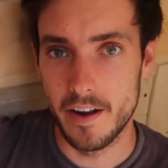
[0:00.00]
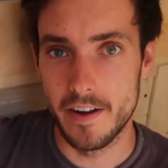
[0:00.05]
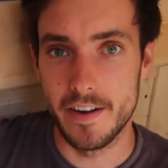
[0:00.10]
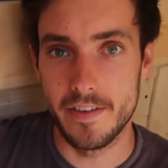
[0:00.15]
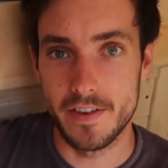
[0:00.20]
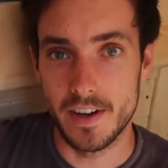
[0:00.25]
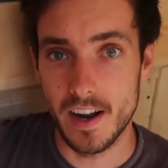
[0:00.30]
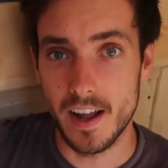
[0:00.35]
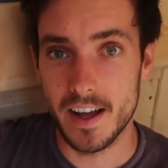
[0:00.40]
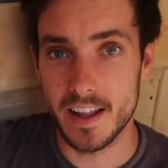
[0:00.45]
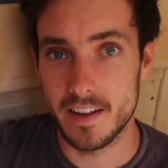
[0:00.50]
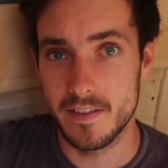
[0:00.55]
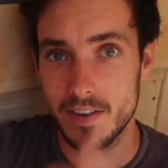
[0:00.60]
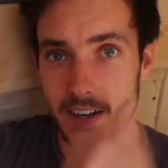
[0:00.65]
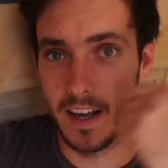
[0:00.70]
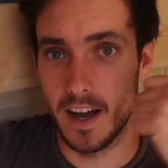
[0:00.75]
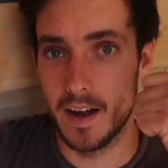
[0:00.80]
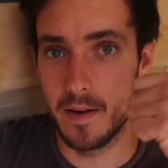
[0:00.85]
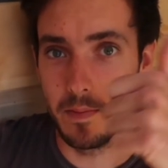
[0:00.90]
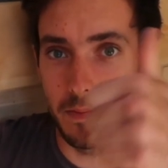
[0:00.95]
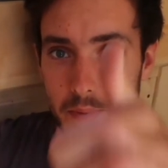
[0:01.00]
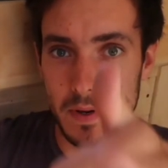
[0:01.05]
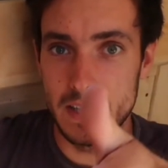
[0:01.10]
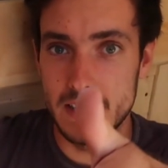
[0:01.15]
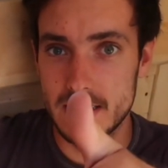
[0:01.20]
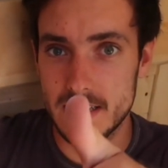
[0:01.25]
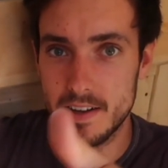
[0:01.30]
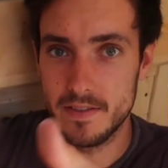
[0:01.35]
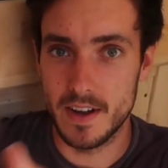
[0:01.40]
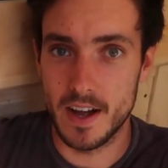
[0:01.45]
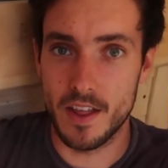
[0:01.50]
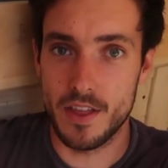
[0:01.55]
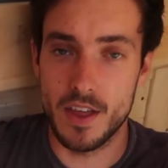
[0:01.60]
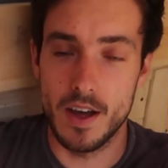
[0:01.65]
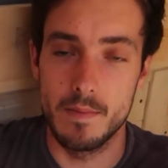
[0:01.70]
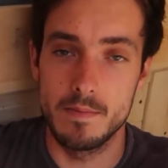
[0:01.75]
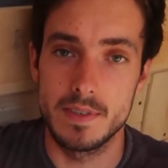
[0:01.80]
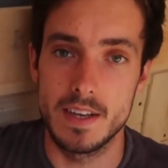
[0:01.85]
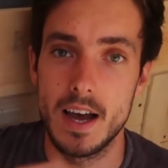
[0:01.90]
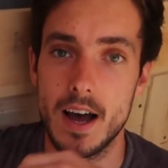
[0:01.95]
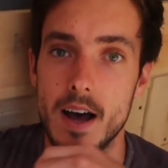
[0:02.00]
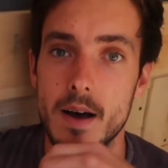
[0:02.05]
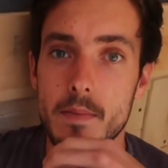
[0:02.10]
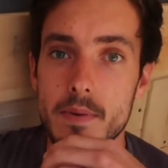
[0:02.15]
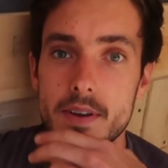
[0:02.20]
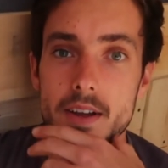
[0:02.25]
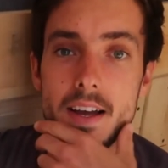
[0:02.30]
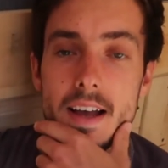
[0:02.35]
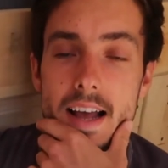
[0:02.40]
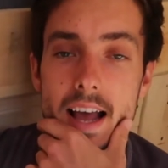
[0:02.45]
If you like the video, please give it a thumbs up.